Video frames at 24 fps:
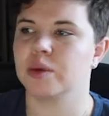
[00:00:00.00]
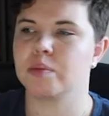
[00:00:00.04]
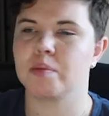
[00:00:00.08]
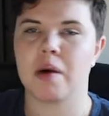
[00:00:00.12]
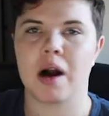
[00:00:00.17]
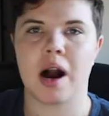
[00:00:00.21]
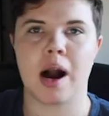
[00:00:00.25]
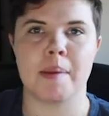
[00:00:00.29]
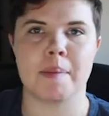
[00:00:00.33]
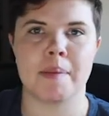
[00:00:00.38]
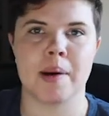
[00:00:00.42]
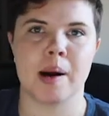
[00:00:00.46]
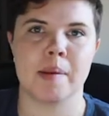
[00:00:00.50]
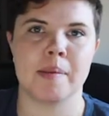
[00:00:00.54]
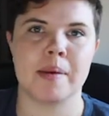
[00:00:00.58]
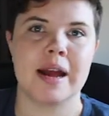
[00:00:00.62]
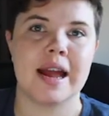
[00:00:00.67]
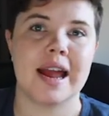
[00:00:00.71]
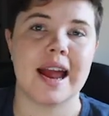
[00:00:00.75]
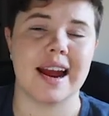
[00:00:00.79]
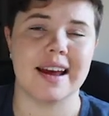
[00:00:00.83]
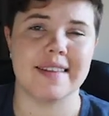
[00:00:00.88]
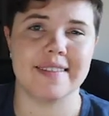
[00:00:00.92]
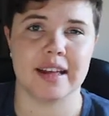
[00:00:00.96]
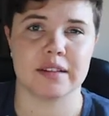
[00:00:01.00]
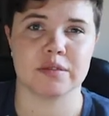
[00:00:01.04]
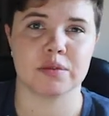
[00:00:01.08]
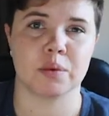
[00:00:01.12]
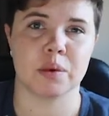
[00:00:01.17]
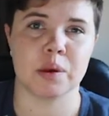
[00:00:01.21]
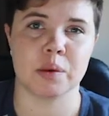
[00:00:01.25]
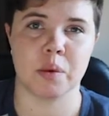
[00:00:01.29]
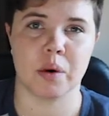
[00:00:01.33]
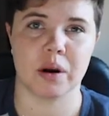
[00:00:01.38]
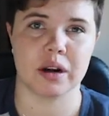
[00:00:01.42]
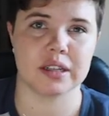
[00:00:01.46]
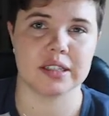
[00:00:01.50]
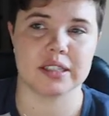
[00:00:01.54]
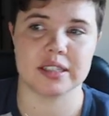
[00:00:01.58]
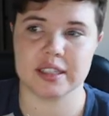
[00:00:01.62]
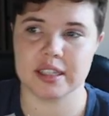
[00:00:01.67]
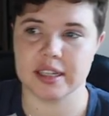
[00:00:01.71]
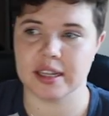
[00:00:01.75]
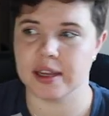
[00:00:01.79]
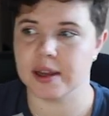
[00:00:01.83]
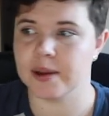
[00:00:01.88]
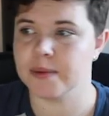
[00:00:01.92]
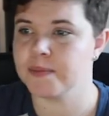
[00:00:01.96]
pop up, and that's what we want to
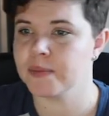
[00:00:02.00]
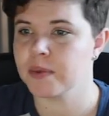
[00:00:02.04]
see.